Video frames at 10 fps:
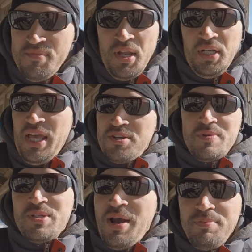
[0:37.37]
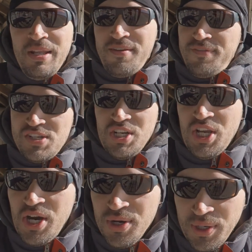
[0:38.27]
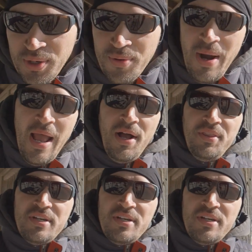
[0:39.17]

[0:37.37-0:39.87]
nonetheless, we still got plenty of fishing to go and around.